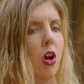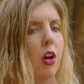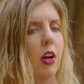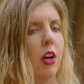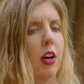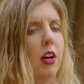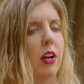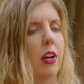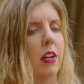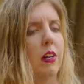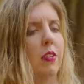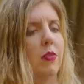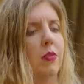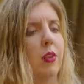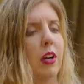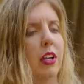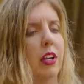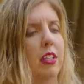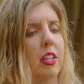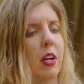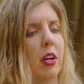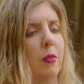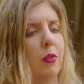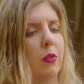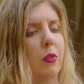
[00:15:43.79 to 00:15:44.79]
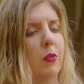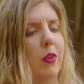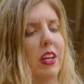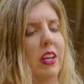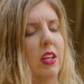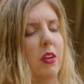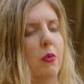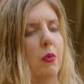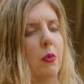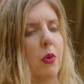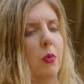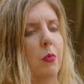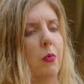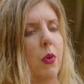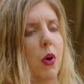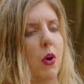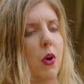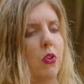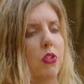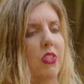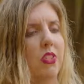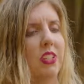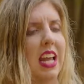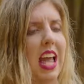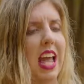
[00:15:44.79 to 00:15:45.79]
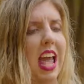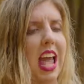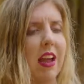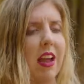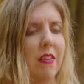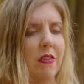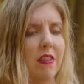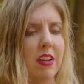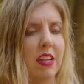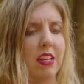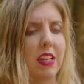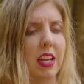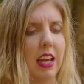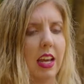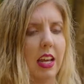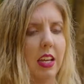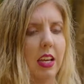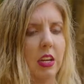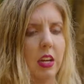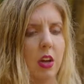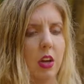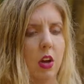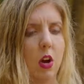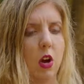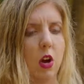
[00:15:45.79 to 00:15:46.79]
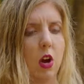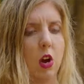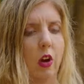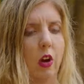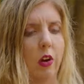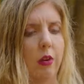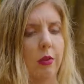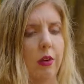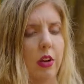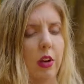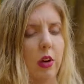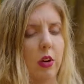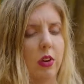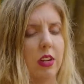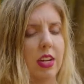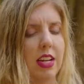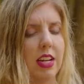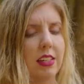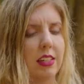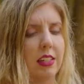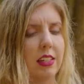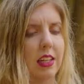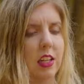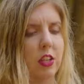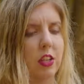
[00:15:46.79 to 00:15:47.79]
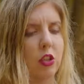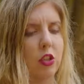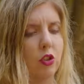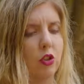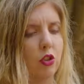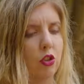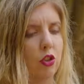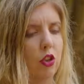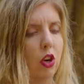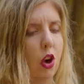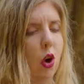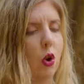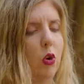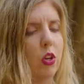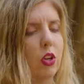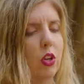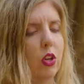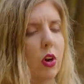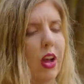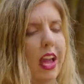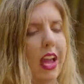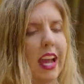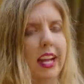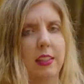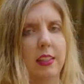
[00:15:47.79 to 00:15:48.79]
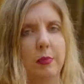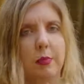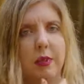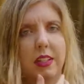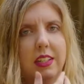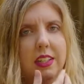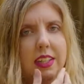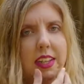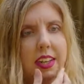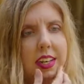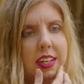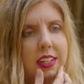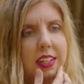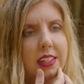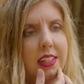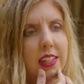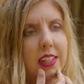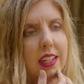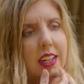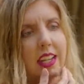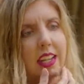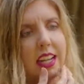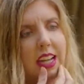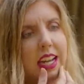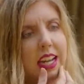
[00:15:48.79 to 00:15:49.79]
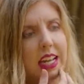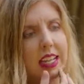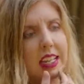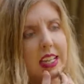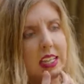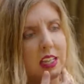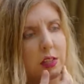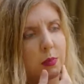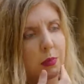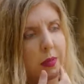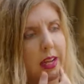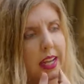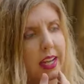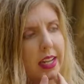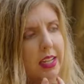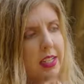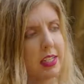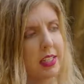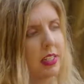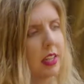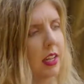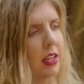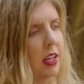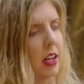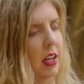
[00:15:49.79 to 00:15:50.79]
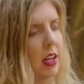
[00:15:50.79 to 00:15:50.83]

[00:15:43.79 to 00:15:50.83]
for example, when you post every day on LinkedIn, show your expertise in the space,